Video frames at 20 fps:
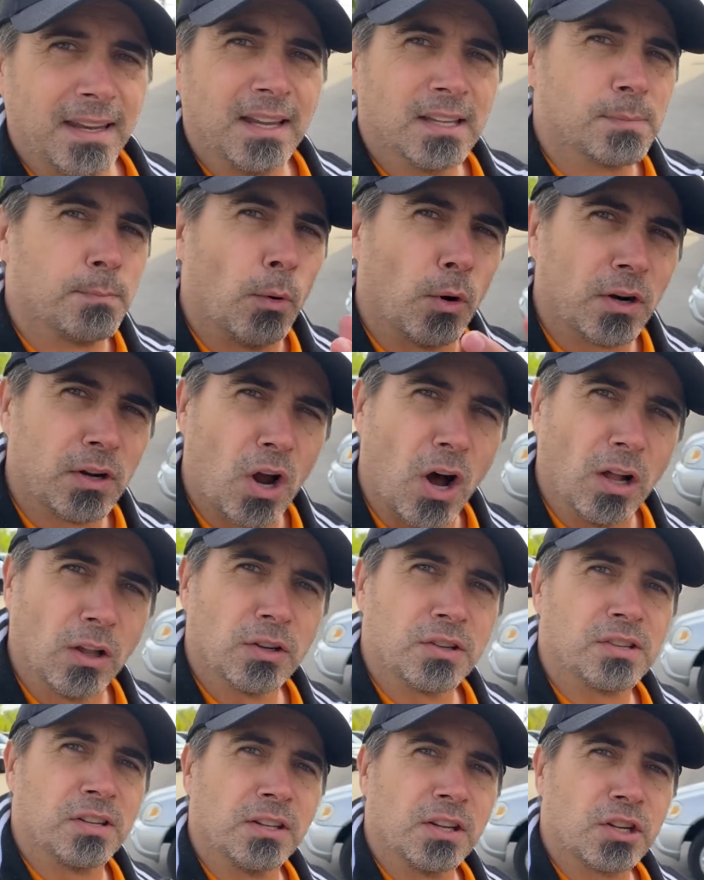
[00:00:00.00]
it's more
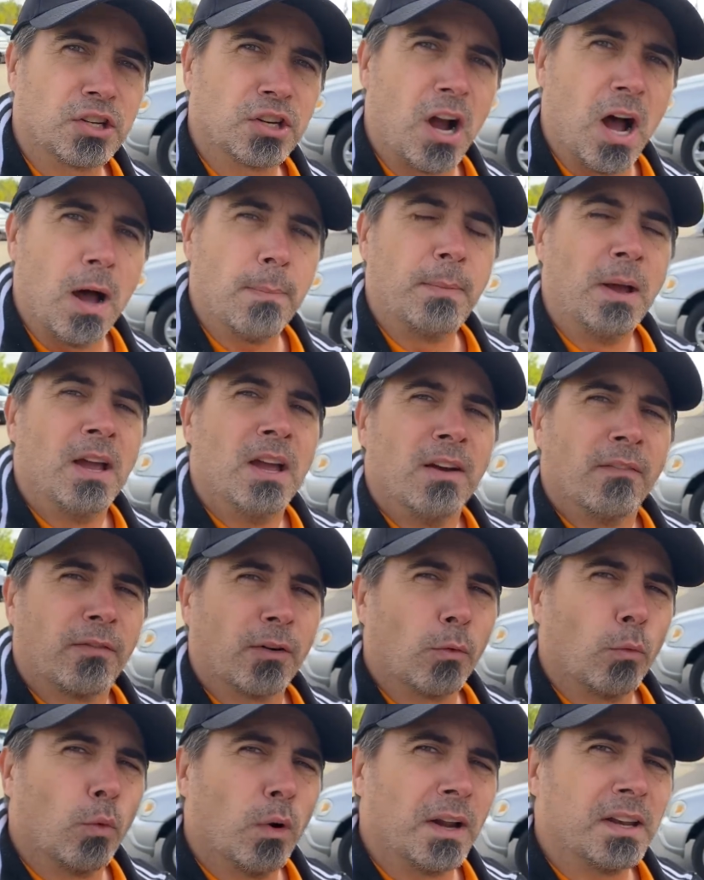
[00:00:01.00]
dollars in the shop
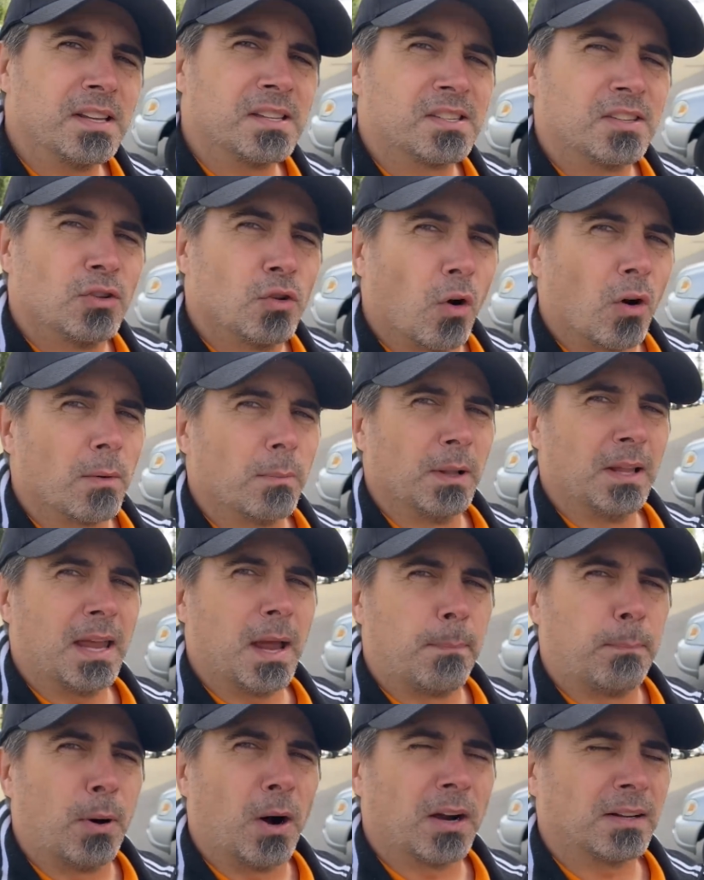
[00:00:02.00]
for what is normally
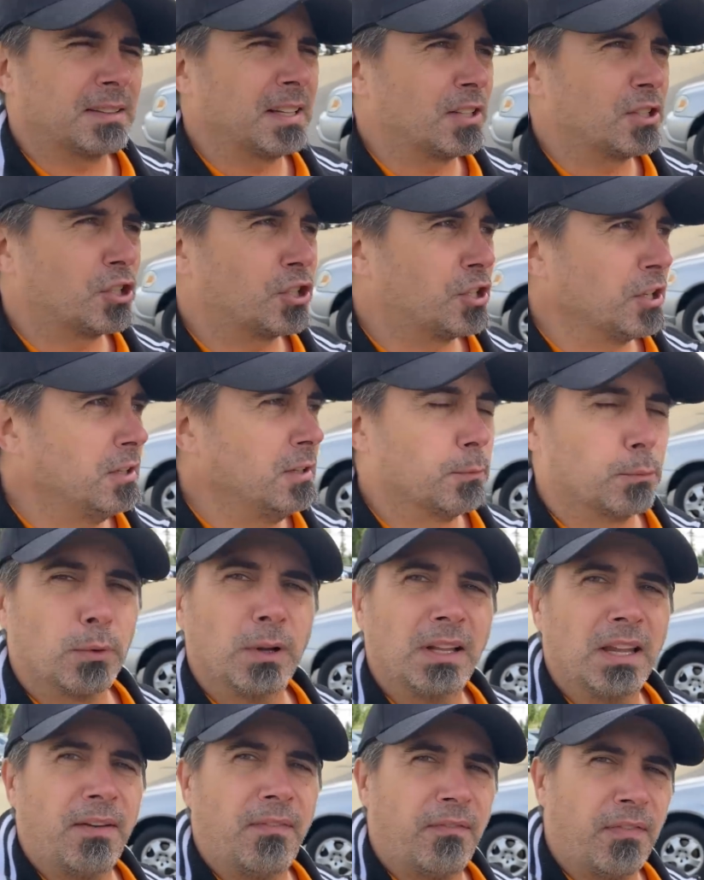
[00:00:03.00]
a part that shouldn't
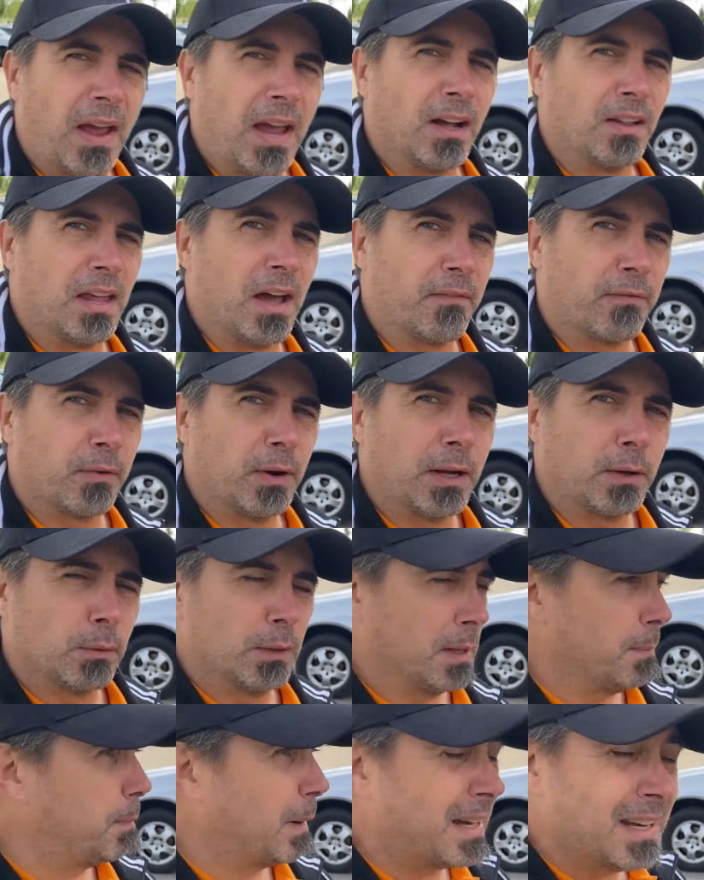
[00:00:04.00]
really fail that
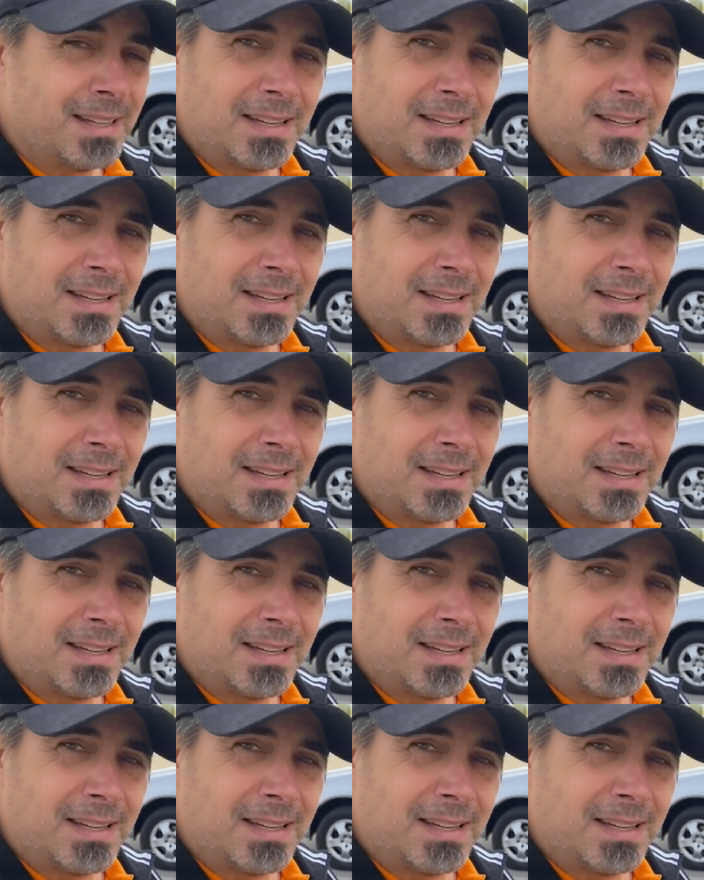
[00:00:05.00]
frequently, but it